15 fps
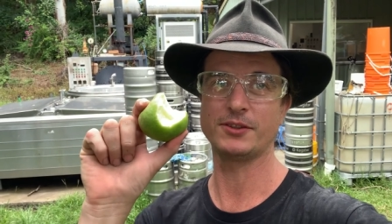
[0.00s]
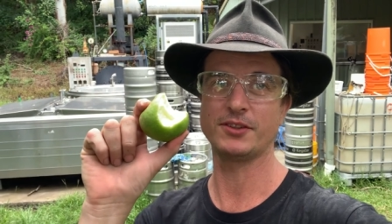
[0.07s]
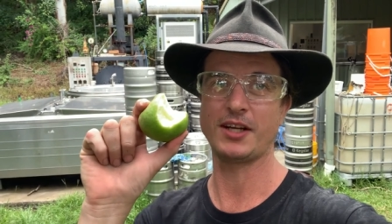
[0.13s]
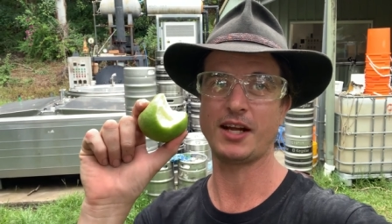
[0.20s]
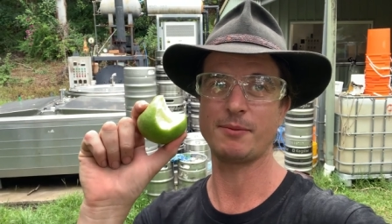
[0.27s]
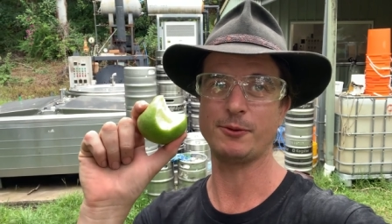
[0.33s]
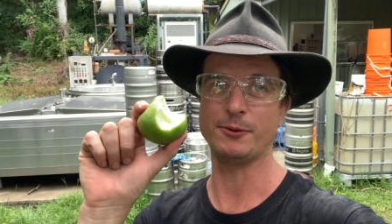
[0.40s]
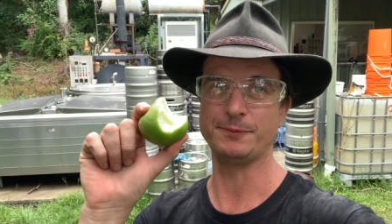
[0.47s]
which
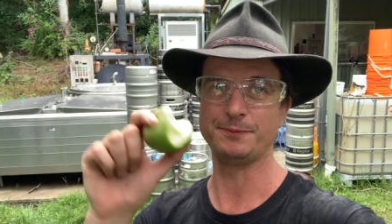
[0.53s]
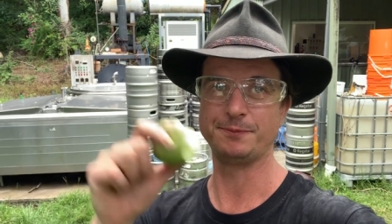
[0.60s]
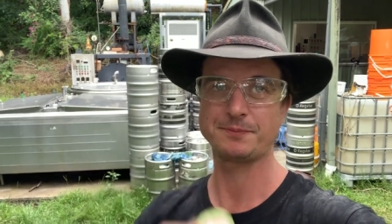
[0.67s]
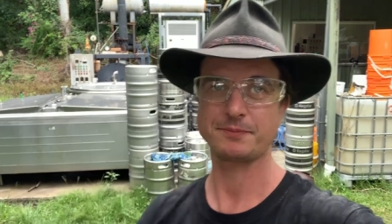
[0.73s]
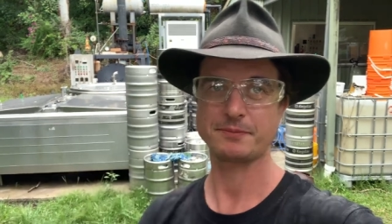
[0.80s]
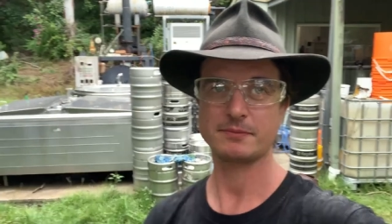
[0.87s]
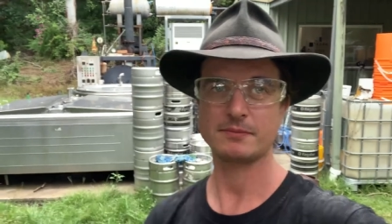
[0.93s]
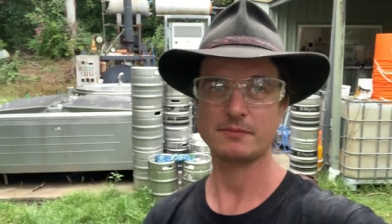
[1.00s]
is an apple
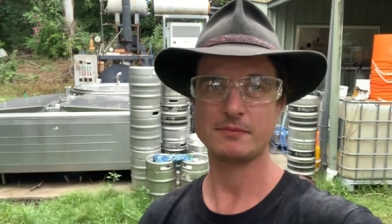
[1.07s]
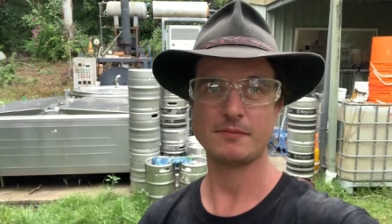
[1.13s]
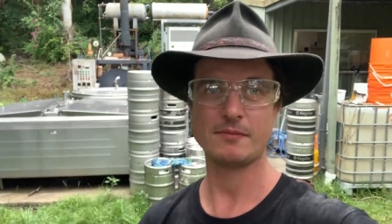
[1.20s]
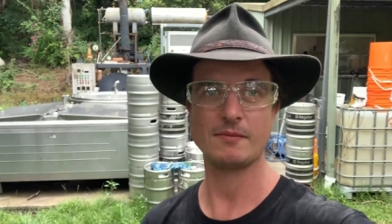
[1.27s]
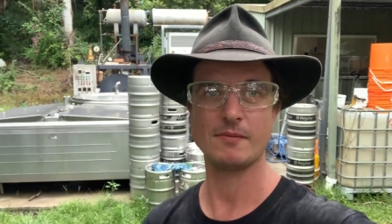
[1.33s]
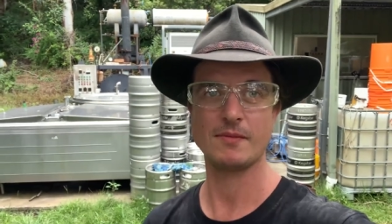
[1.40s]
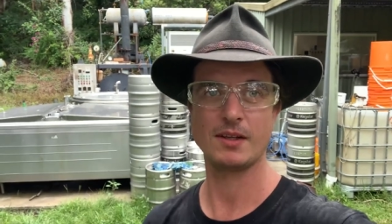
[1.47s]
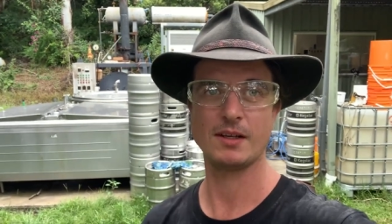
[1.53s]

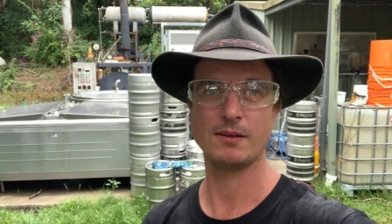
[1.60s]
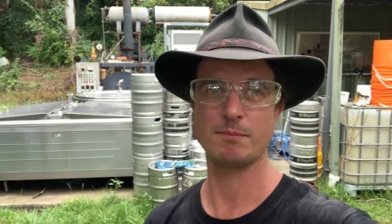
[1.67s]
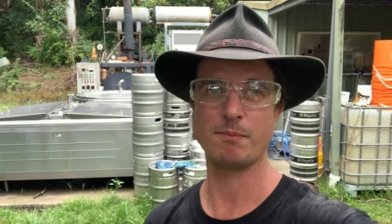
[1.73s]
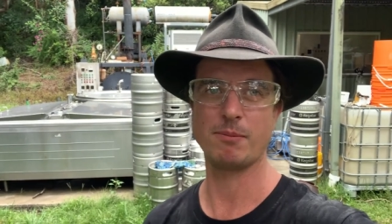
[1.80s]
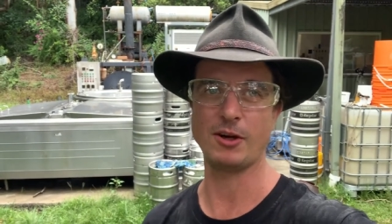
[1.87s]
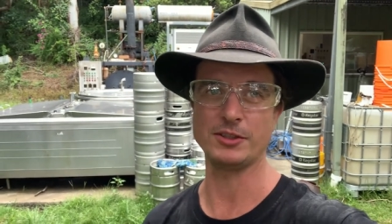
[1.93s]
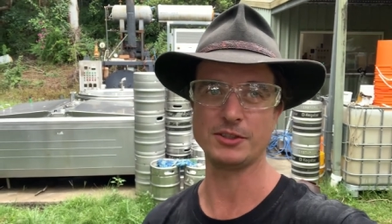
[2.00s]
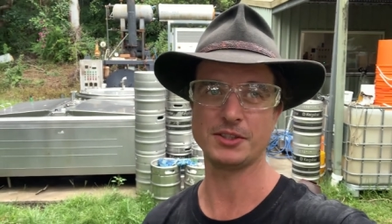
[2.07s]

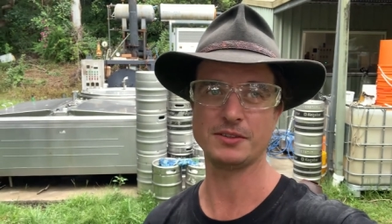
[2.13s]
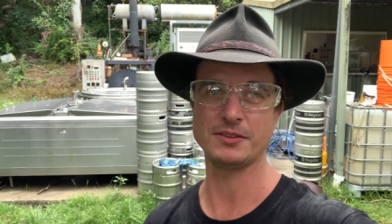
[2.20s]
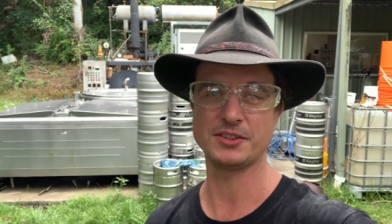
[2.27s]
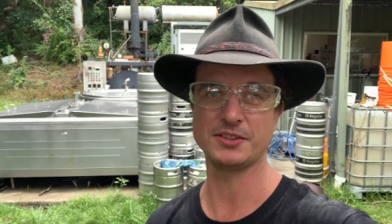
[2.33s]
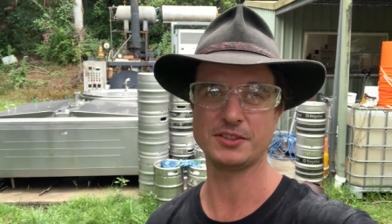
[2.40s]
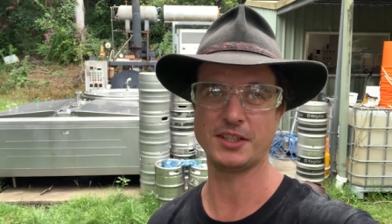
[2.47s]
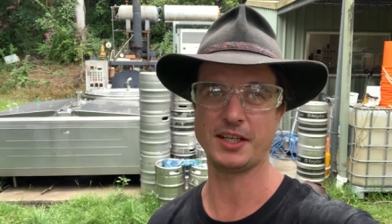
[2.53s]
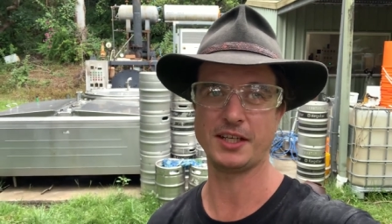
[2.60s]
brunch,
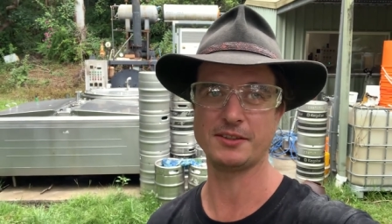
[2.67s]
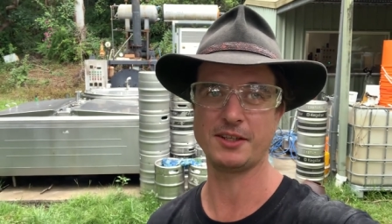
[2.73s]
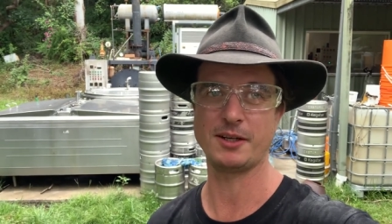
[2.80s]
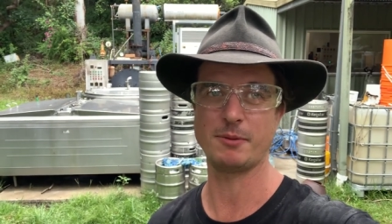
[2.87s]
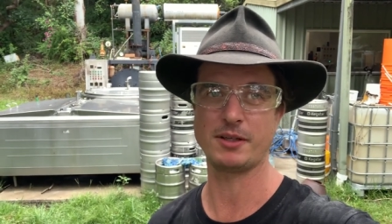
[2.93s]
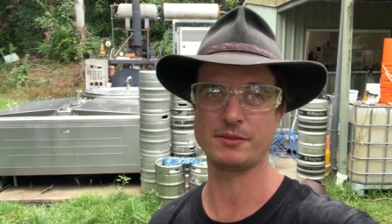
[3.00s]
I should say.